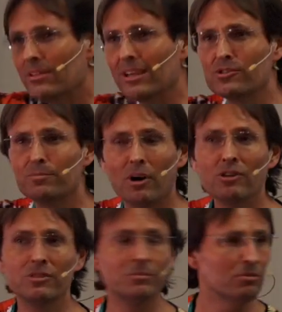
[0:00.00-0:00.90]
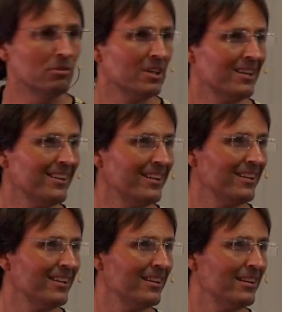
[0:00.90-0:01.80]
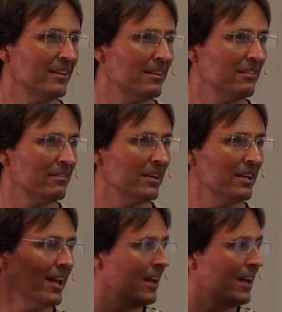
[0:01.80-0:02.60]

things possible. All right?